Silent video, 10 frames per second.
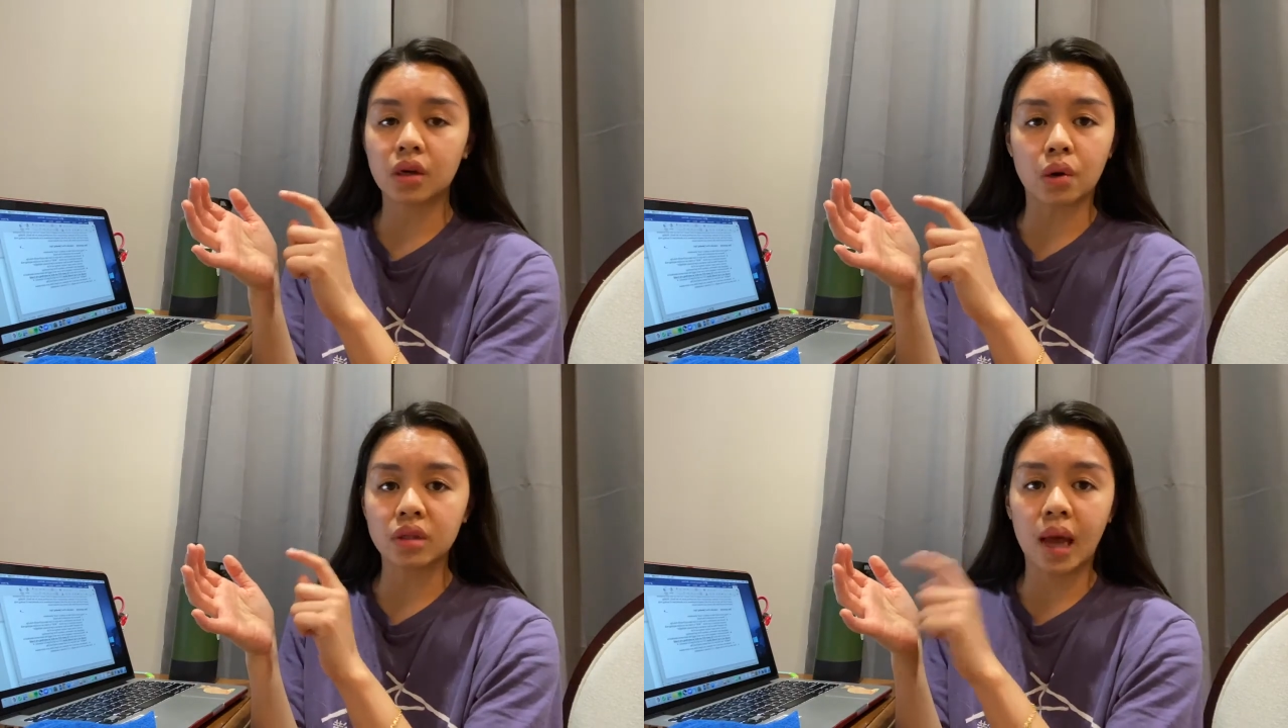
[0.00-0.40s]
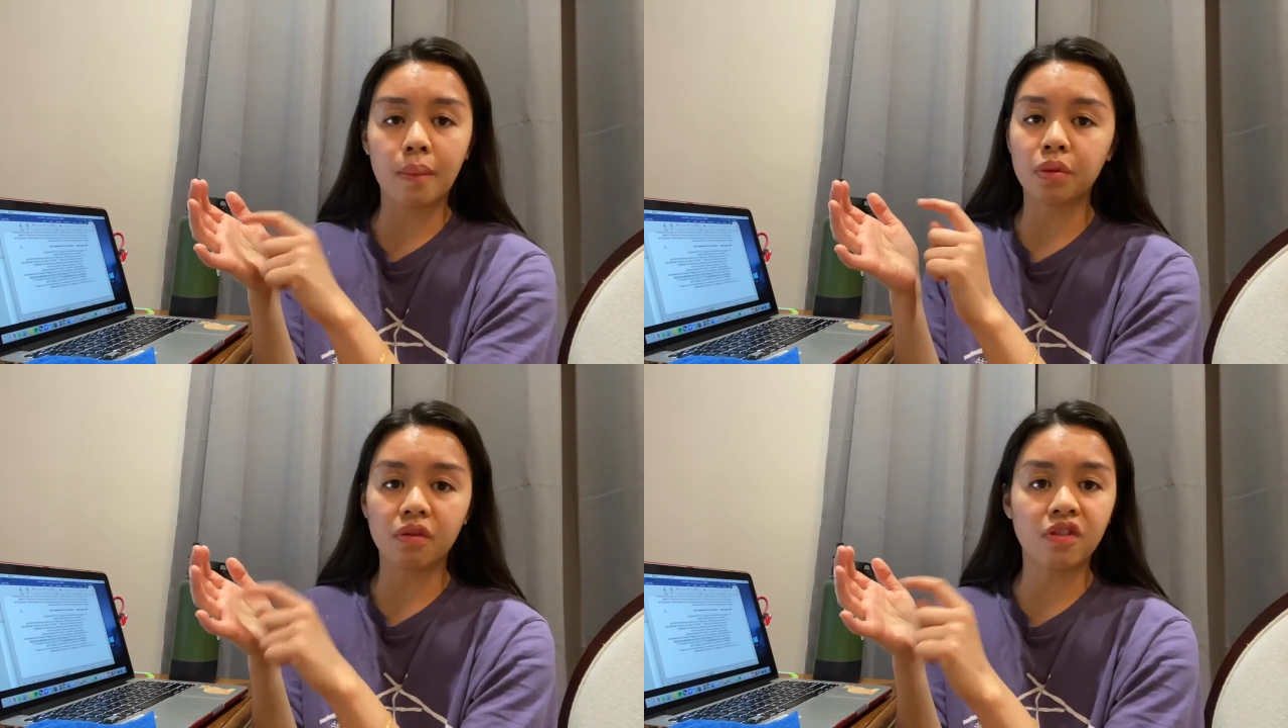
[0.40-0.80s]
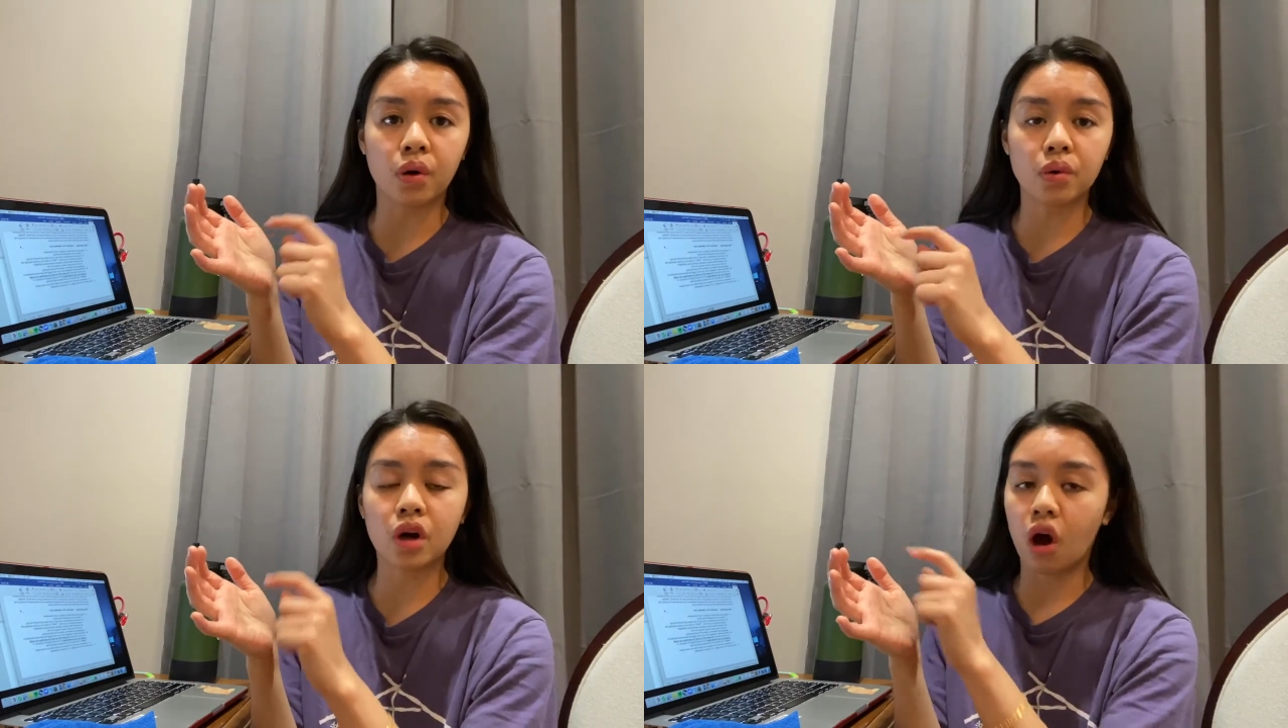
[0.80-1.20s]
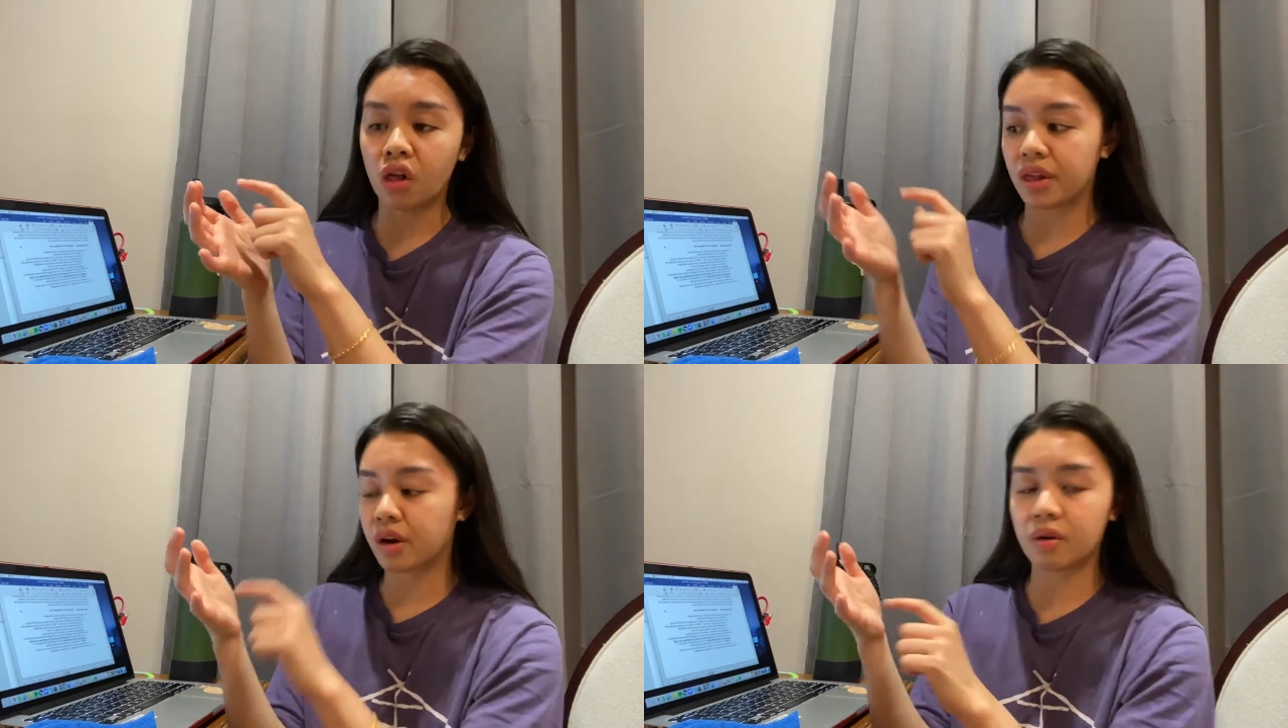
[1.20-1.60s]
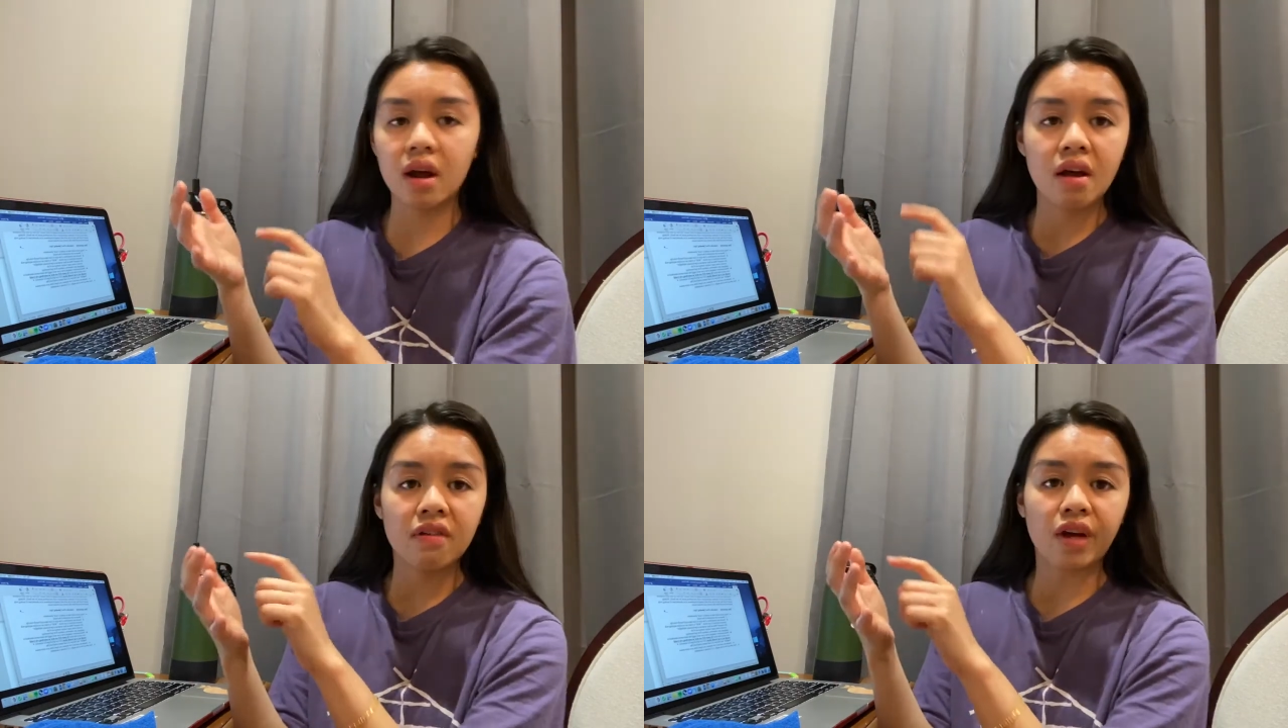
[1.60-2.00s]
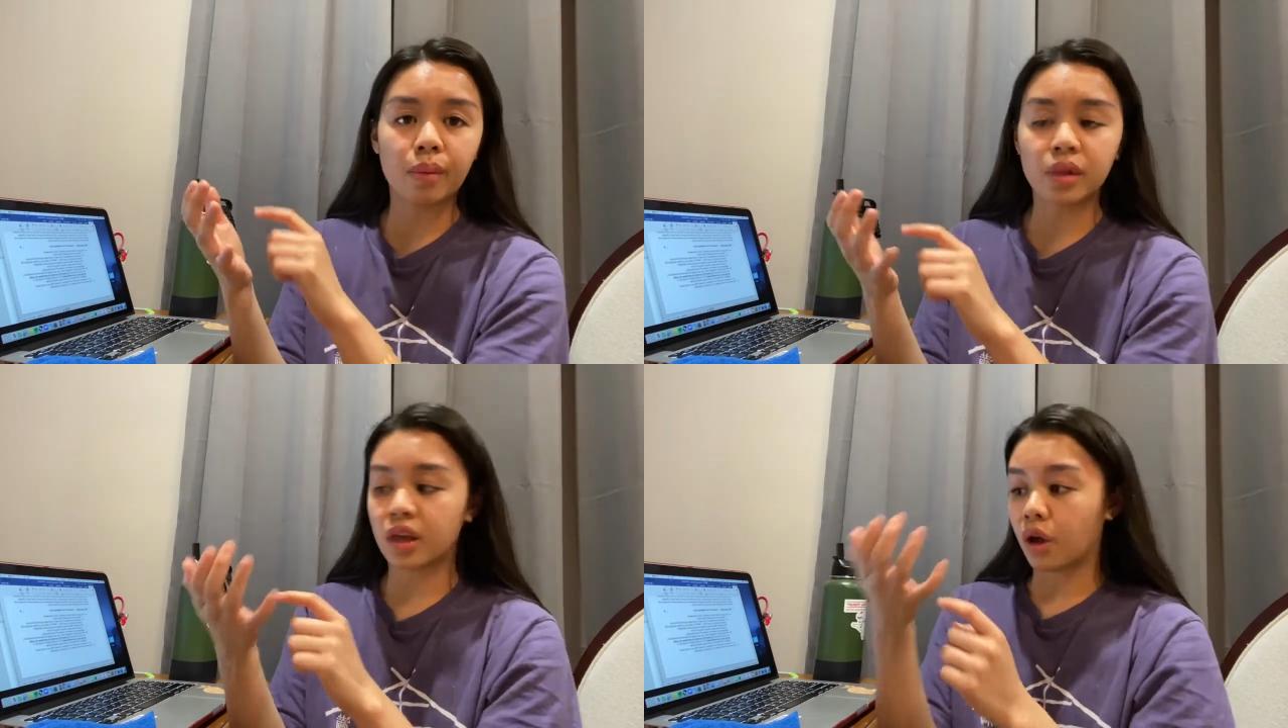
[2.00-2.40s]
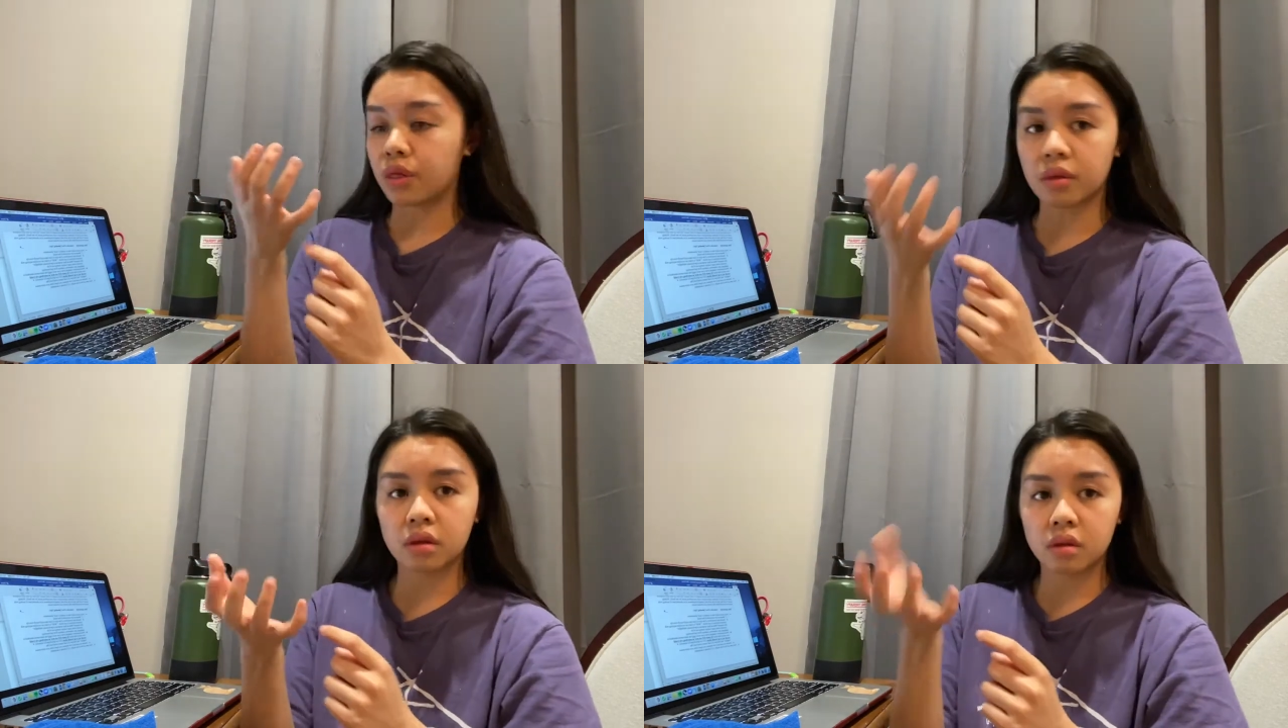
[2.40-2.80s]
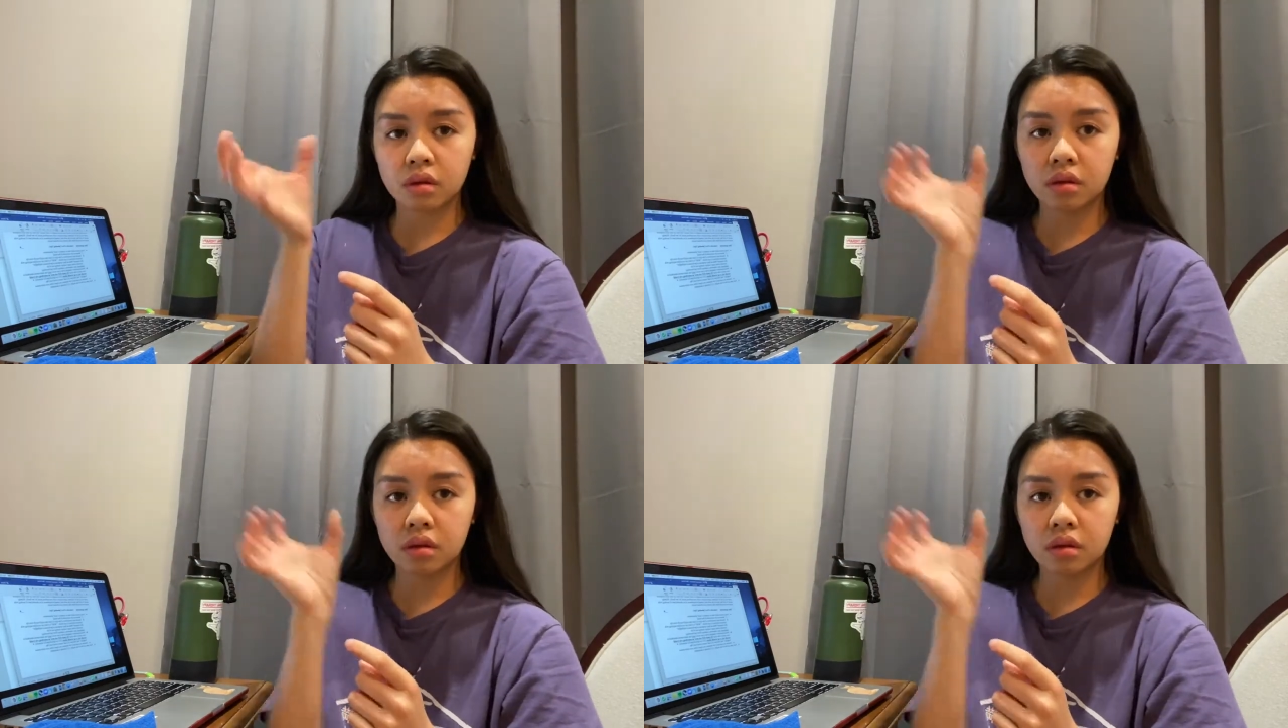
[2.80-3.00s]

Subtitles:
tap the phone, call their family on